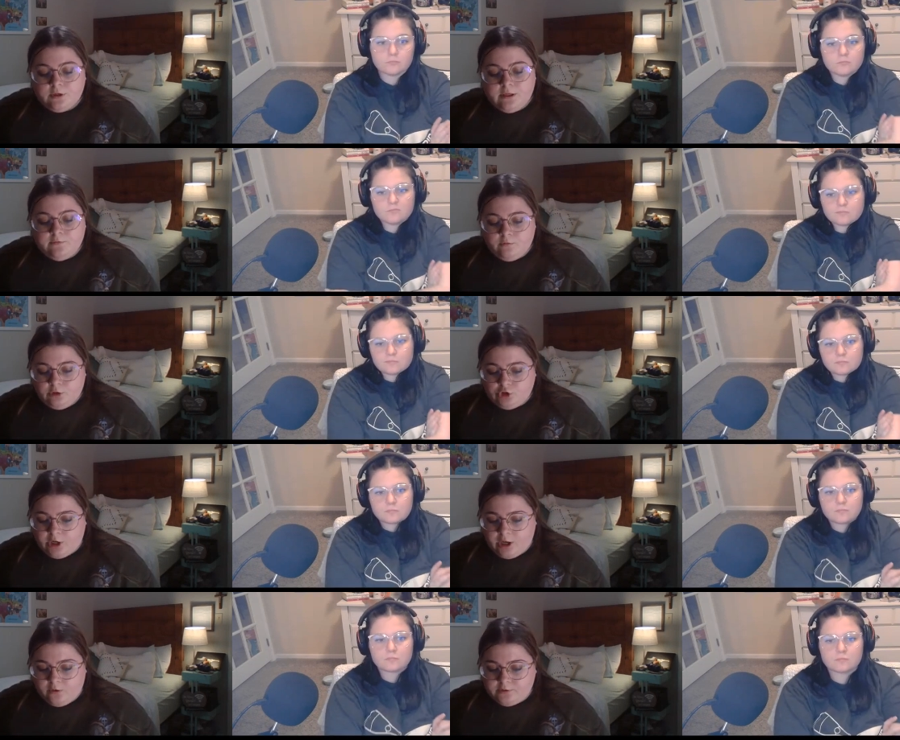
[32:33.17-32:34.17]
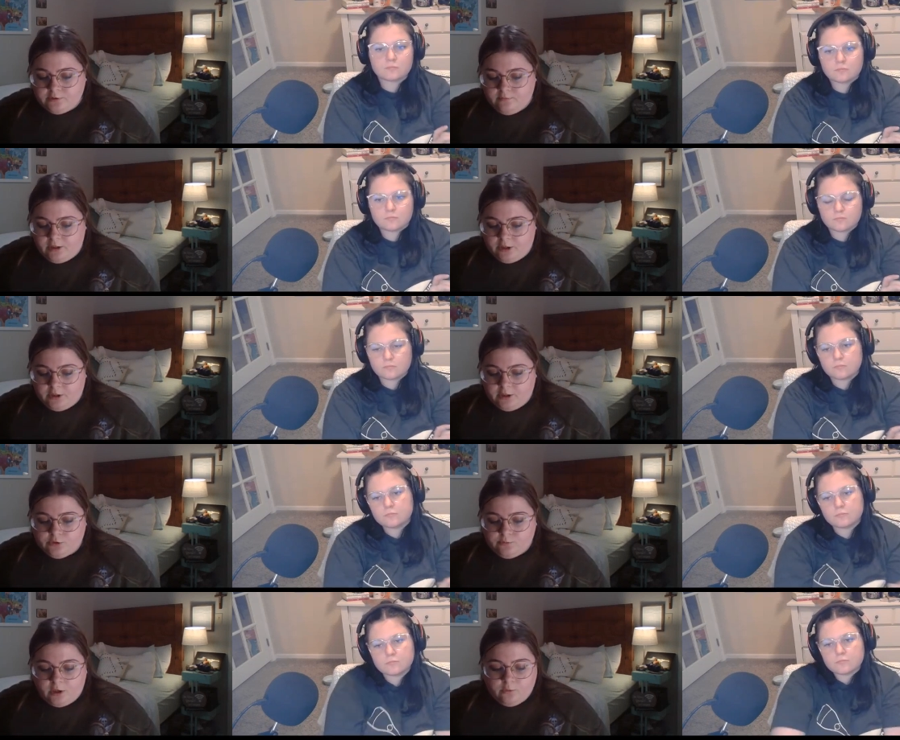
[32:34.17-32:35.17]
Speaker 1: Free from the shackles of
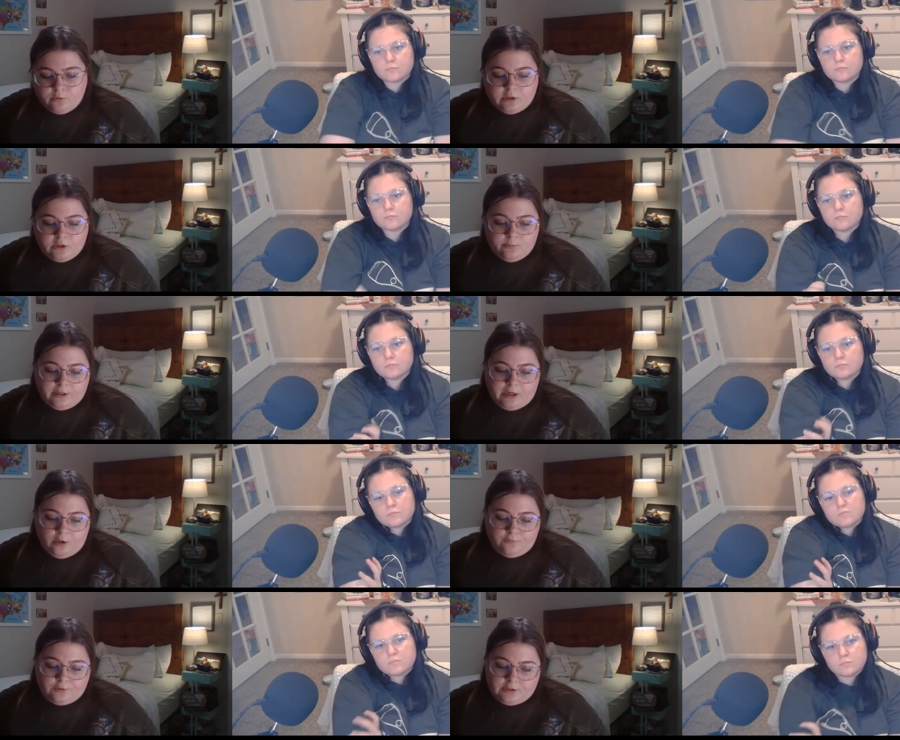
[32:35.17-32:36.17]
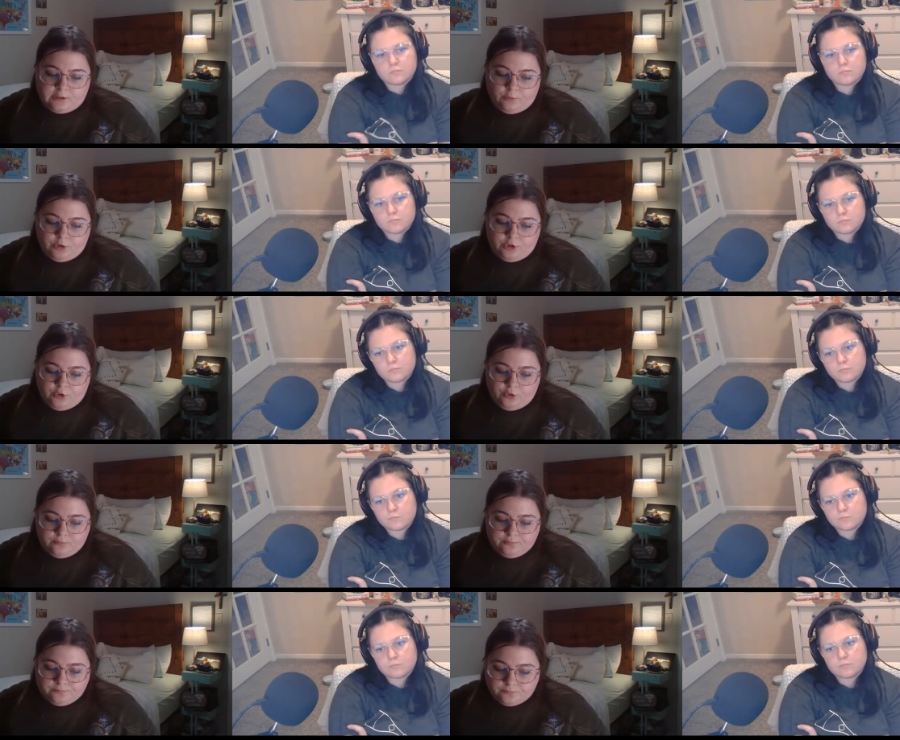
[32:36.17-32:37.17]
marriage, Mark was on the prowl for someone
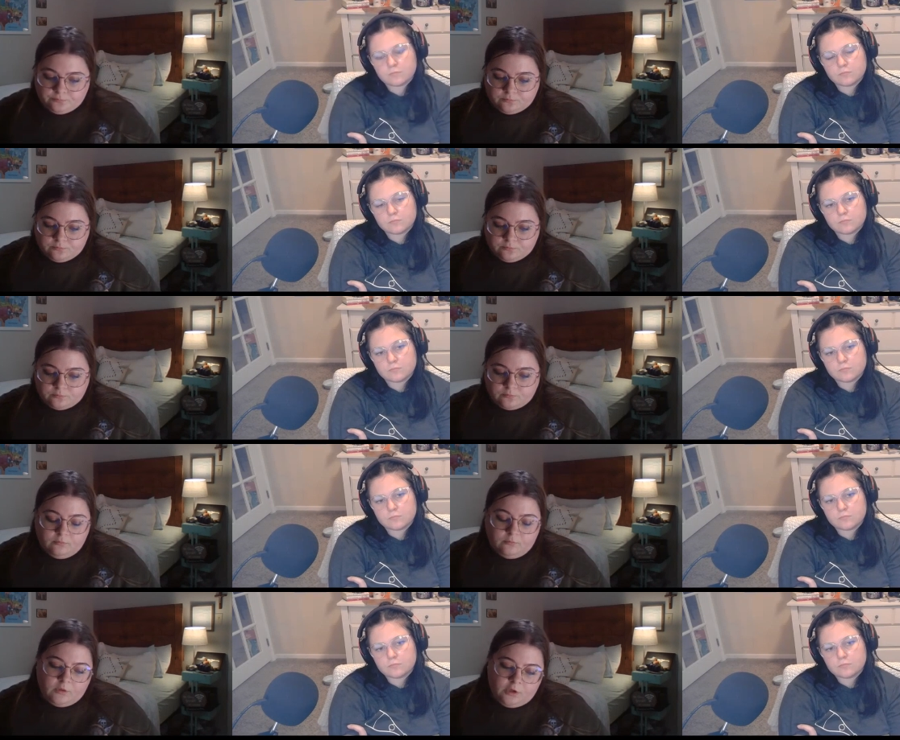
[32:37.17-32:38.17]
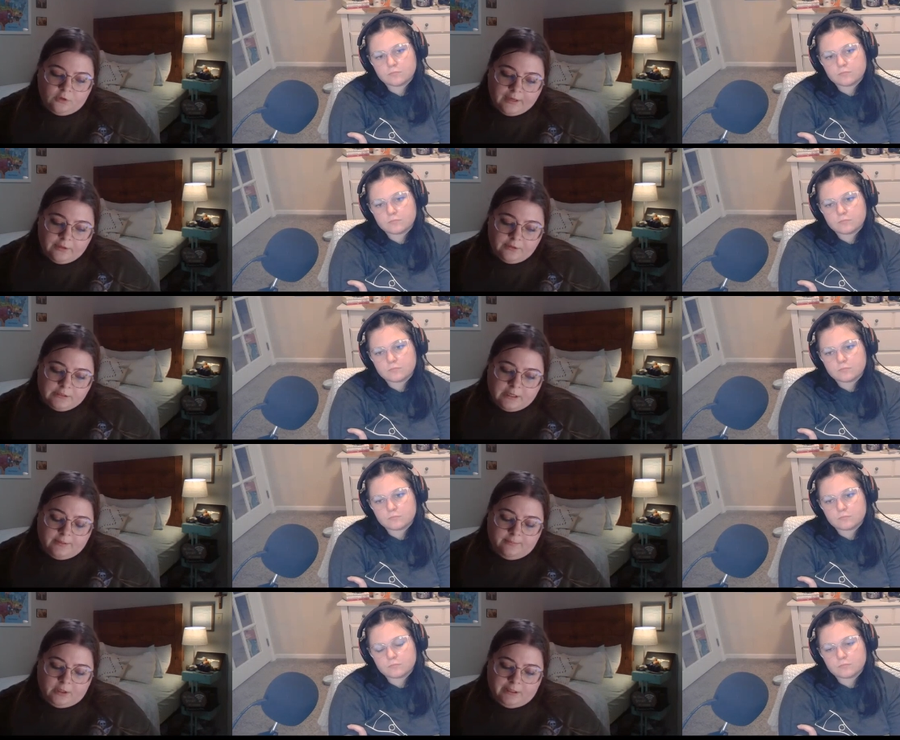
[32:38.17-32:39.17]
new. Around
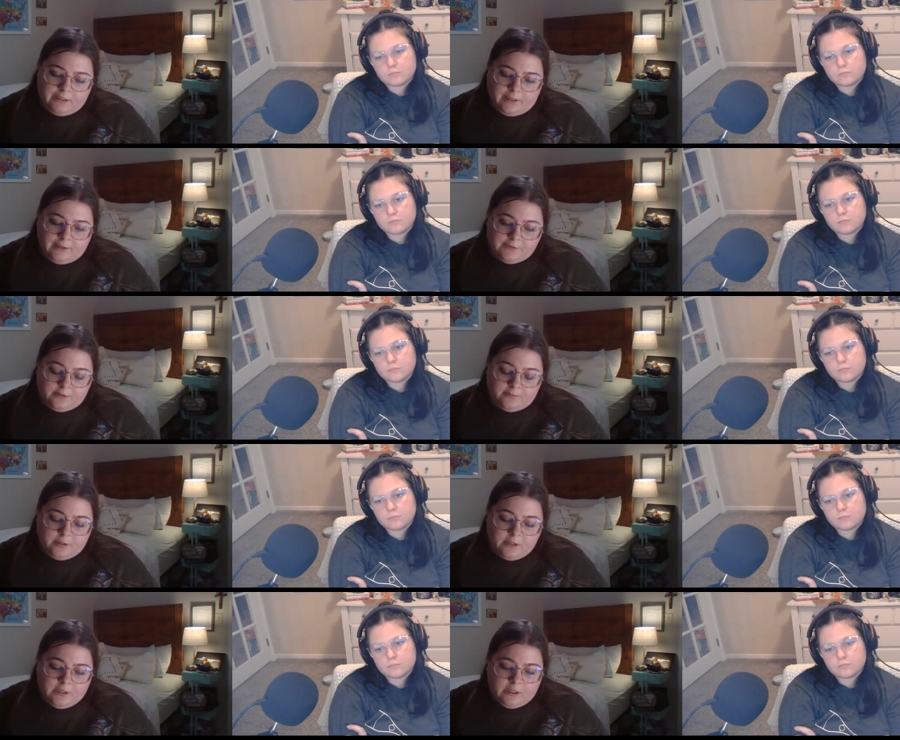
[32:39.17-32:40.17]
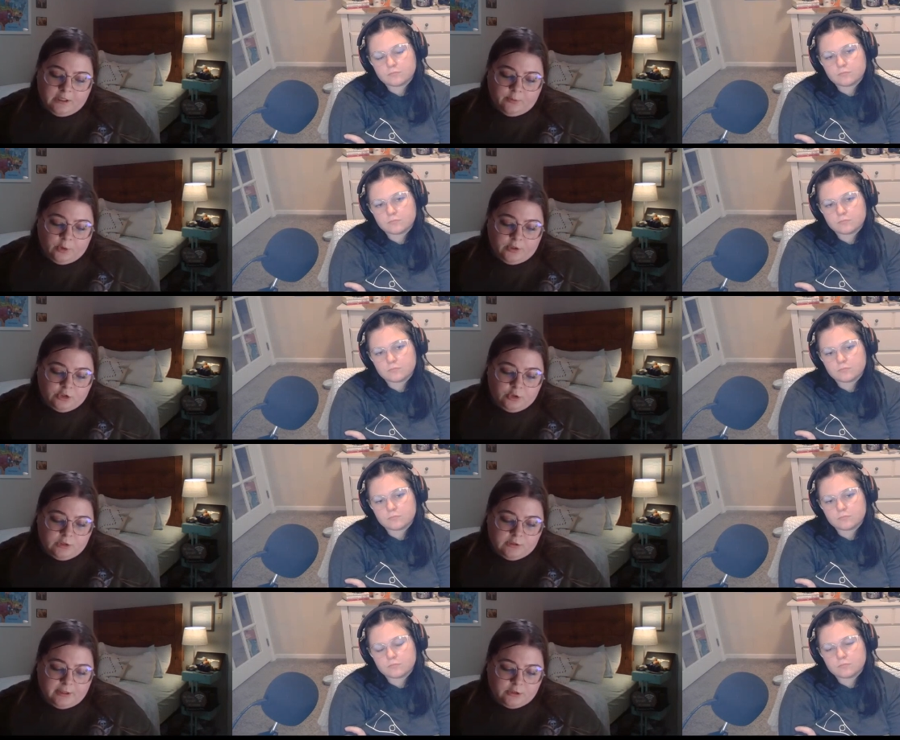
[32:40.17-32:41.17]
the time Bonnie left him, he broke
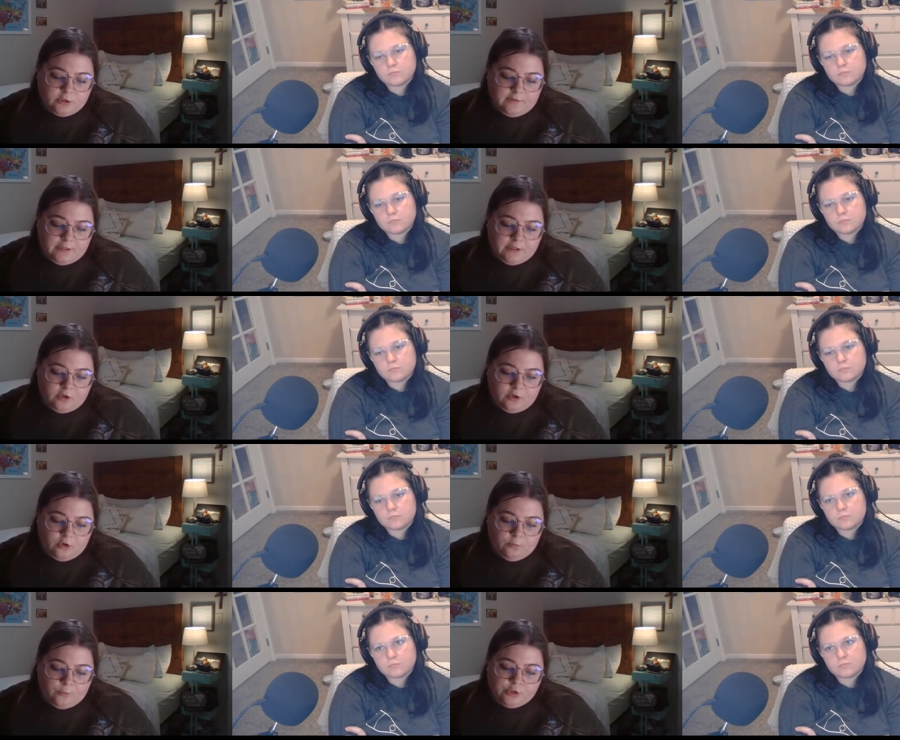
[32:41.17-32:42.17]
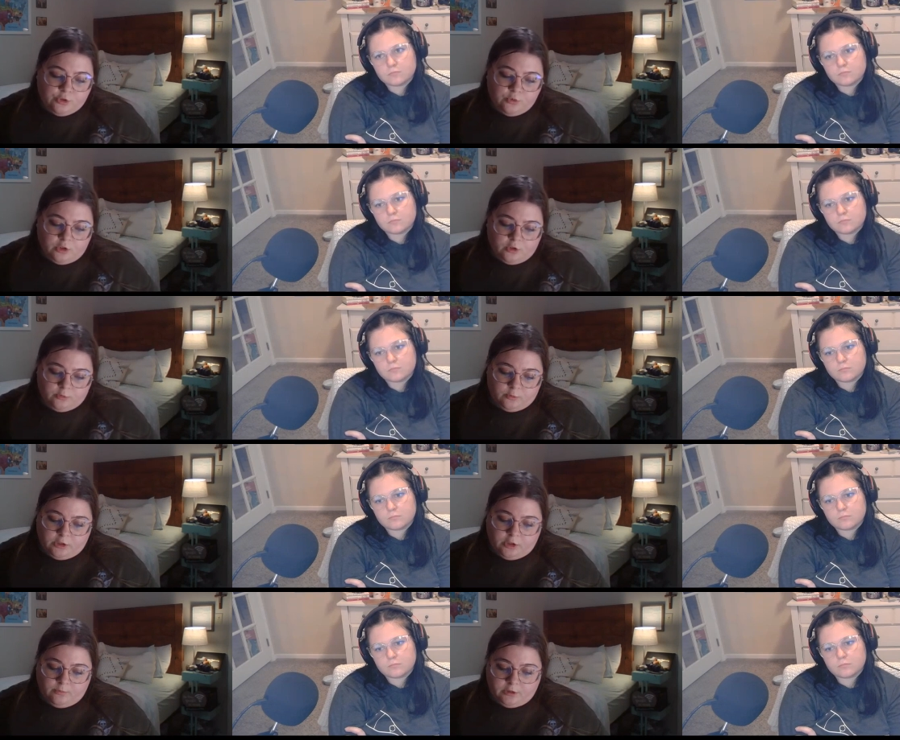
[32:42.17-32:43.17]
into a Spotsylvania home where two
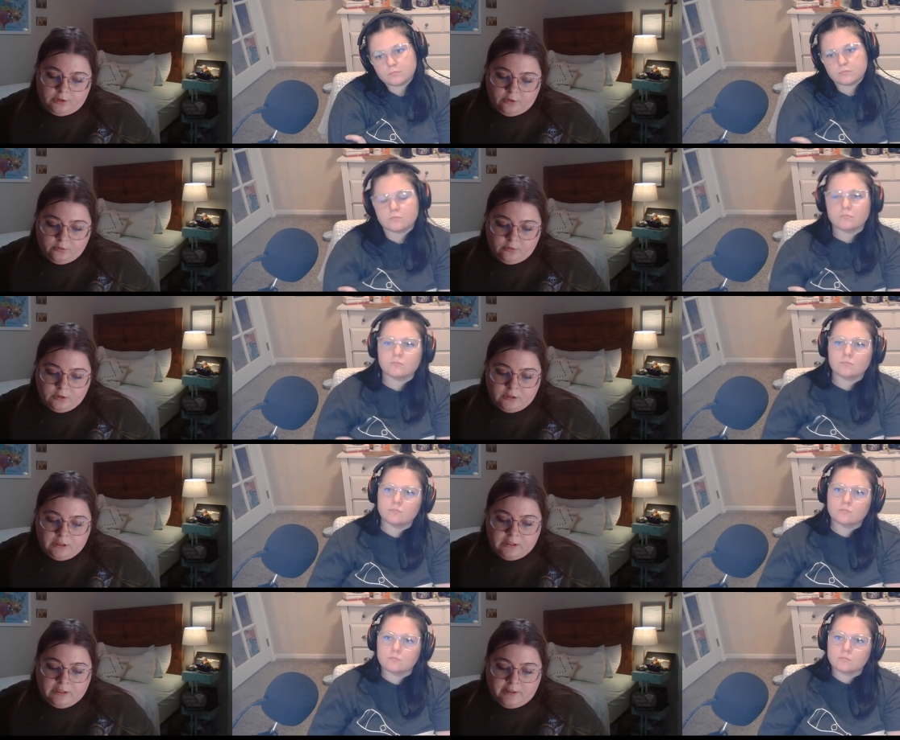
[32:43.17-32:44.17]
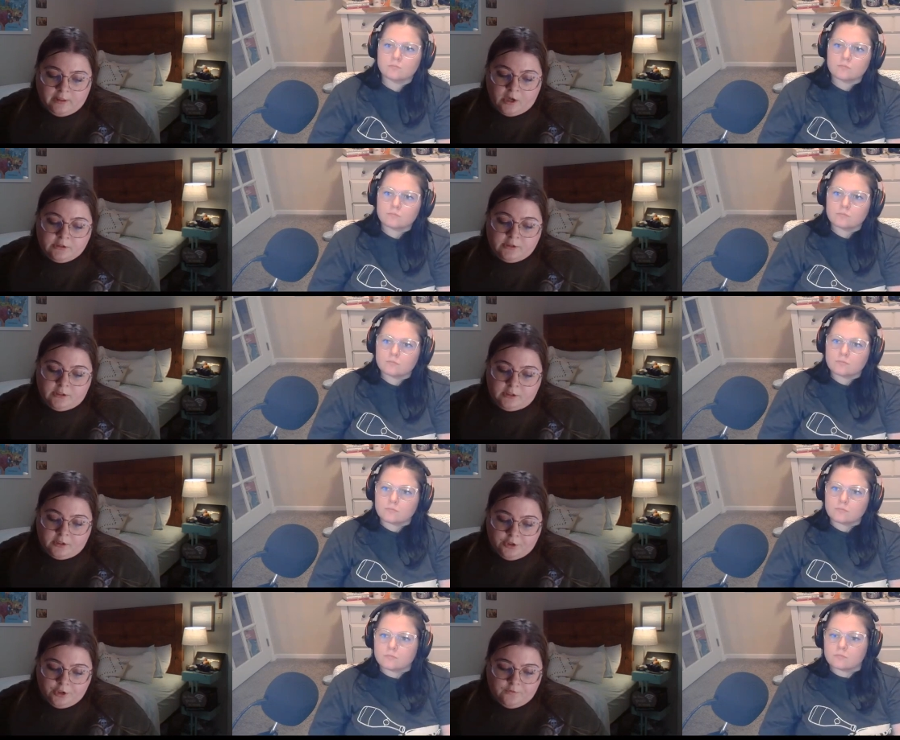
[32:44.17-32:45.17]
girls were home alone. He locked
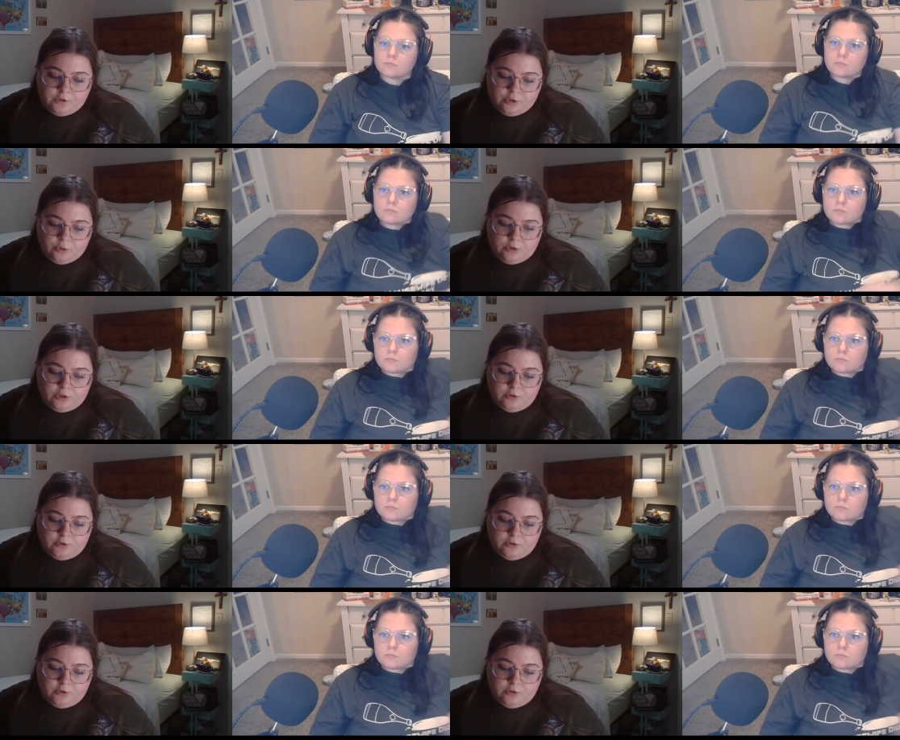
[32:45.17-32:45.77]
the younger of the